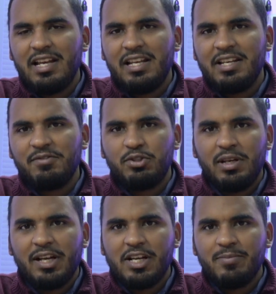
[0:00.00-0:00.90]
I've never
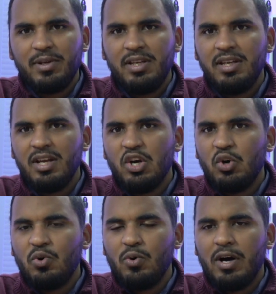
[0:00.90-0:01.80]
seen a company
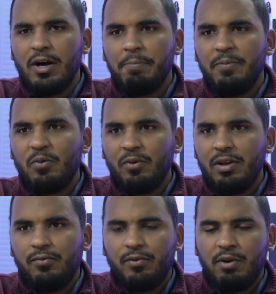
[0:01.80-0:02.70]
who
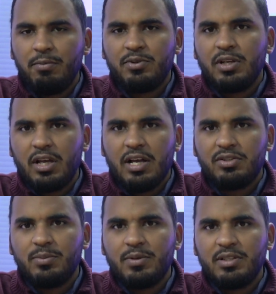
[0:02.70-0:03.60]
reaffirms the
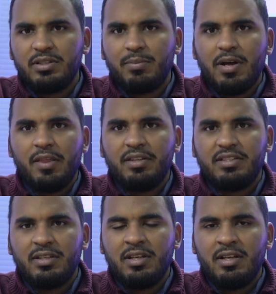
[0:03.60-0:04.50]
customers that their products